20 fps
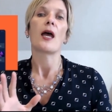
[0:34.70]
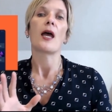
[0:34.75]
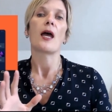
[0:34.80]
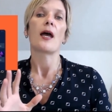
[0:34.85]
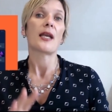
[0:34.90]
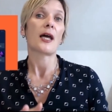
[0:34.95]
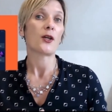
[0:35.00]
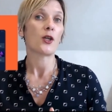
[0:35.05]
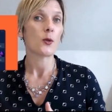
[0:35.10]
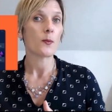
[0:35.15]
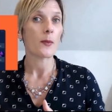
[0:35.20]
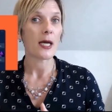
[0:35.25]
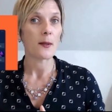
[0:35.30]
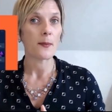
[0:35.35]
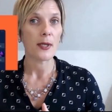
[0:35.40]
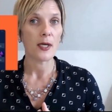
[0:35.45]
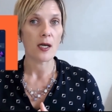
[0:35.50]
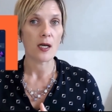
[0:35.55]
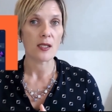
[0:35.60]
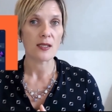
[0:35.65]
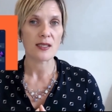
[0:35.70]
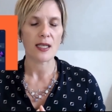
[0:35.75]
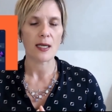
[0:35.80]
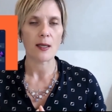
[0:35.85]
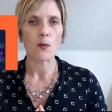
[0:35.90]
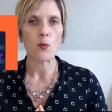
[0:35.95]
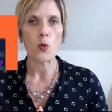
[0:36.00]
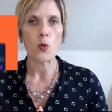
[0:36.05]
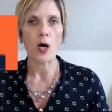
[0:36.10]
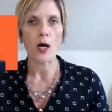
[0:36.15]
Now you may be
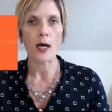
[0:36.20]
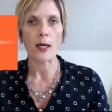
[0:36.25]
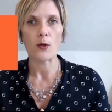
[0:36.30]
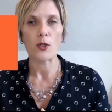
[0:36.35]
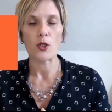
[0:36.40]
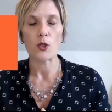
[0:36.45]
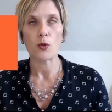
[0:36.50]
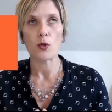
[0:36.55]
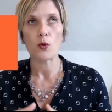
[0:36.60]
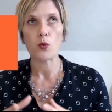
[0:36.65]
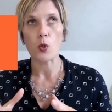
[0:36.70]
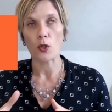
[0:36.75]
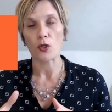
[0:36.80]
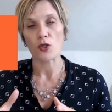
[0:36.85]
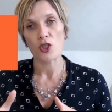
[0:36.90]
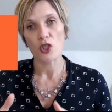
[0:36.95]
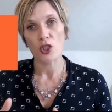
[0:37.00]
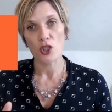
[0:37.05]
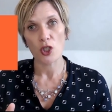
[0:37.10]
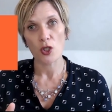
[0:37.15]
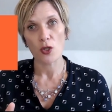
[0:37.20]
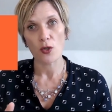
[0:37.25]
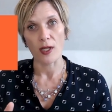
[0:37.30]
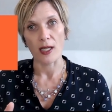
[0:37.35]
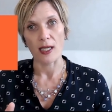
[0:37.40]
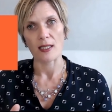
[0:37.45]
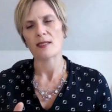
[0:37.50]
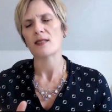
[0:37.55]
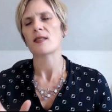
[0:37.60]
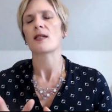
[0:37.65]
asking why you would want to do
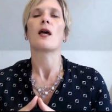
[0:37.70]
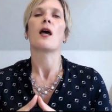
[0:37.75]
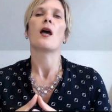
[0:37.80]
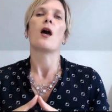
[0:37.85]
this.